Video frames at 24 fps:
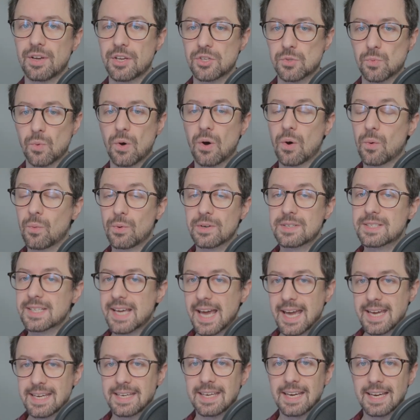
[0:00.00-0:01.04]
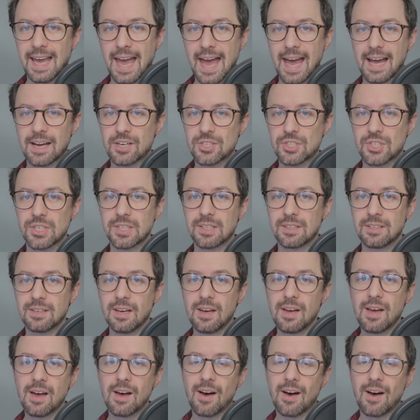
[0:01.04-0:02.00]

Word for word: as well with taking action,